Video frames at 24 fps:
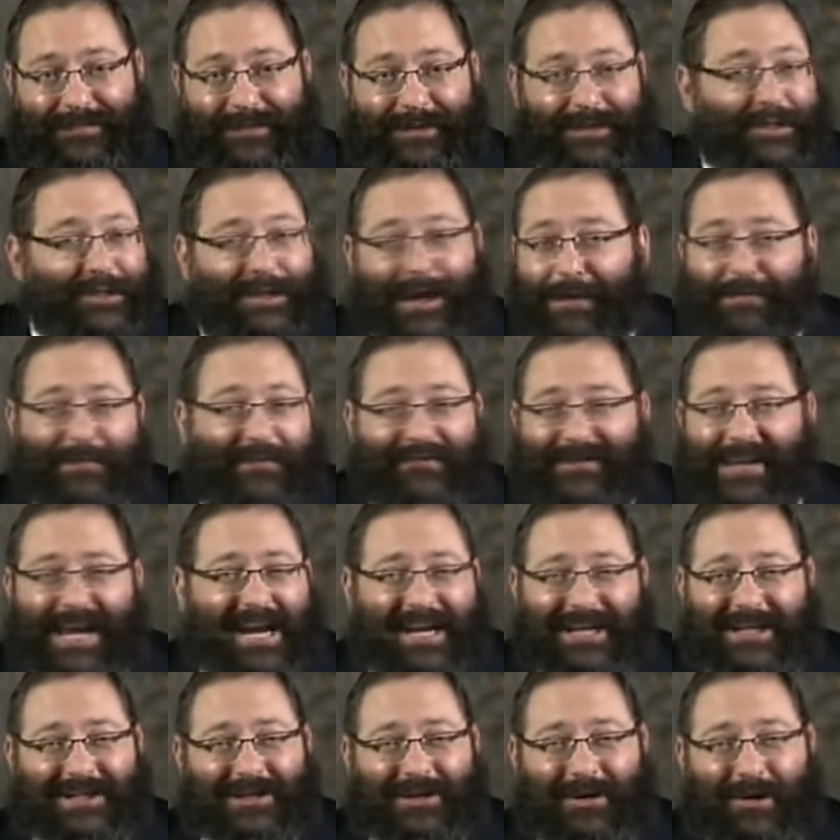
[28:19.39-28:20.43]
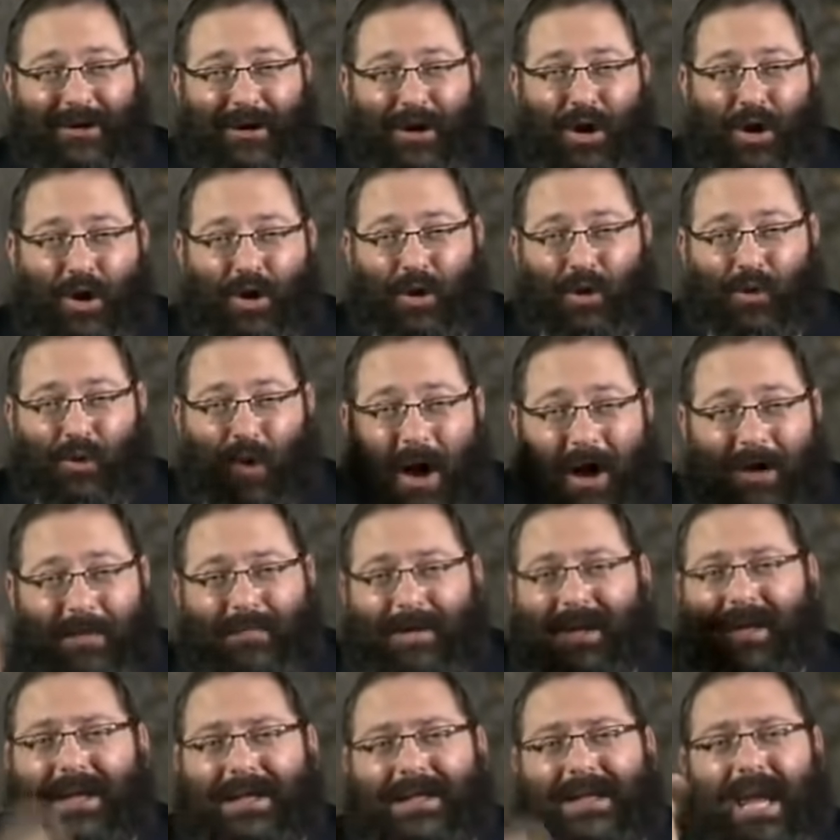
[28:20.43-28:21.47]
It's a time of danger. You want
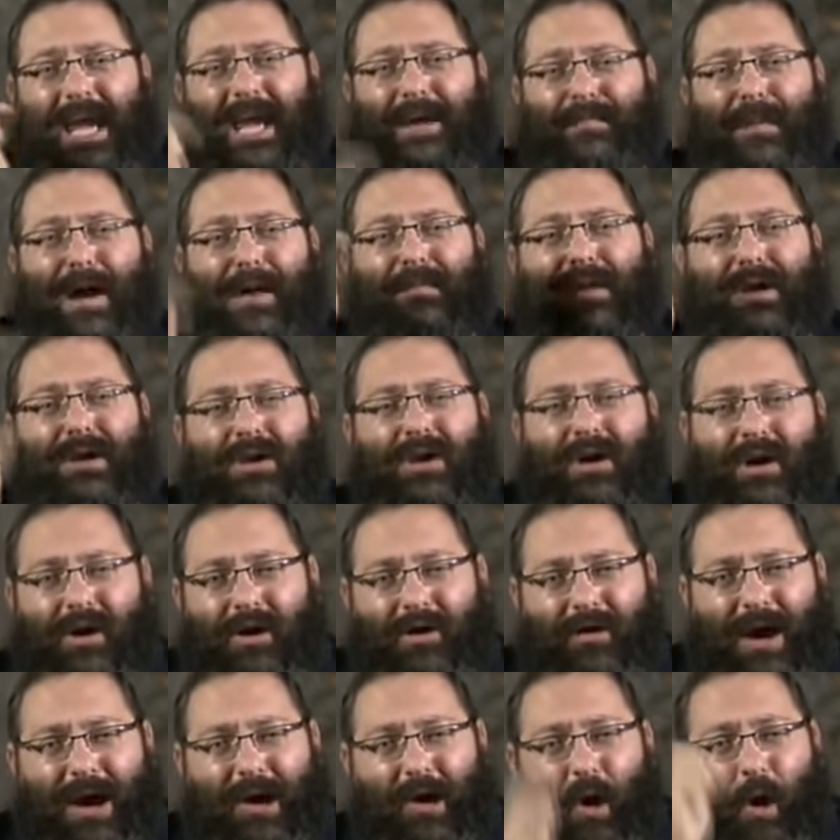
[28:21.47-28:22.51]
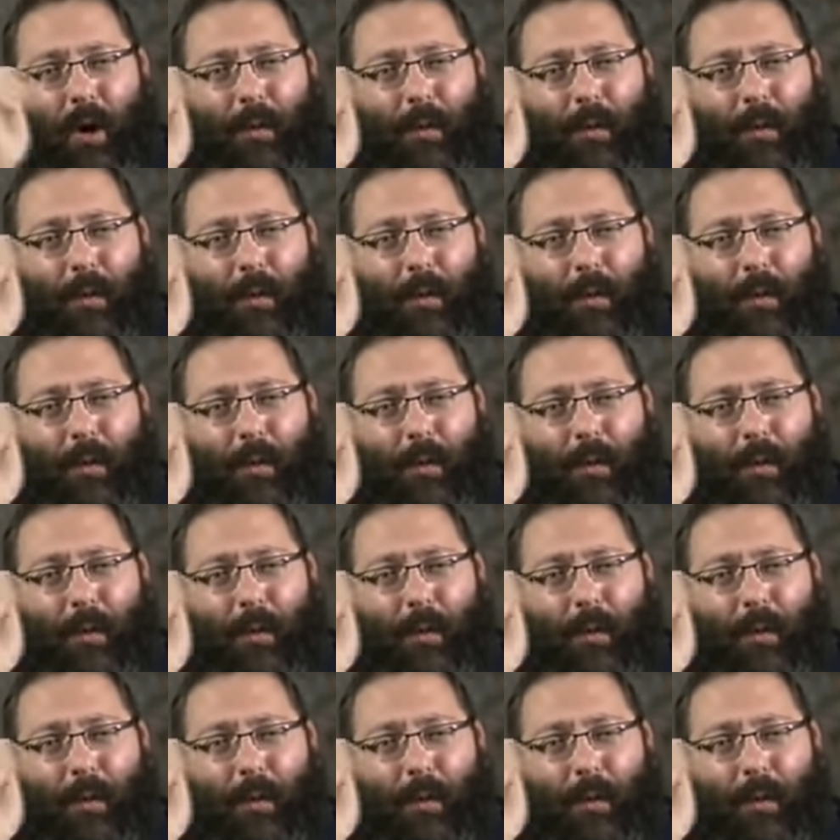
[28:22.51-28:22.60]
me to take my menorah and